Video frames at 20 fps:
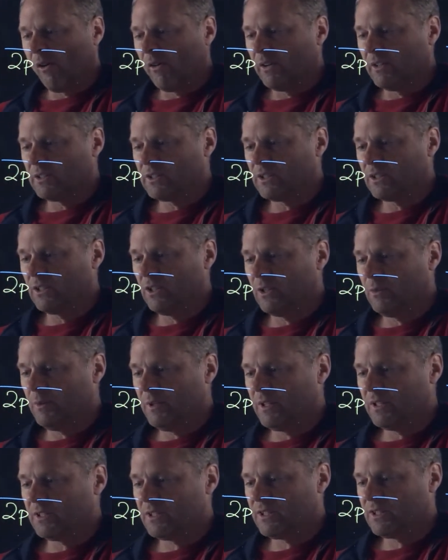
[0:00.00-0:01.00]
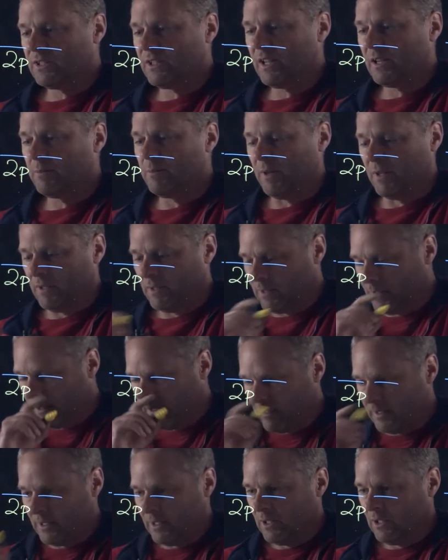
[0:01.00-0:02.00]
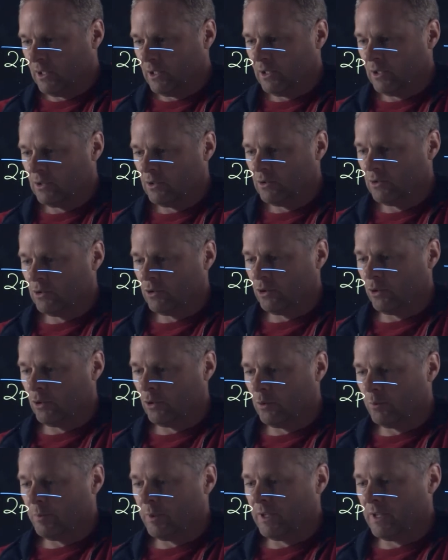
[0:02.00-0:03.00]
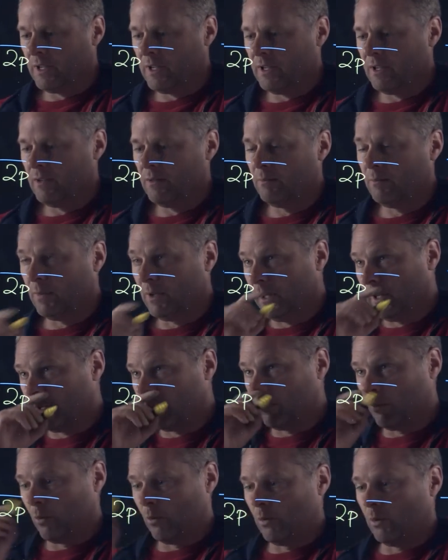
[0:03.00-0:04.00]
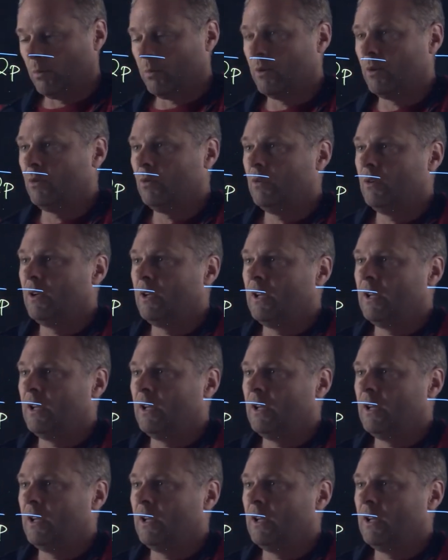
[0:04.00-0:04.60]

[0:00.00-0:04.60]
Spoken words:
This is going to be the sigma 2p molecular orbital.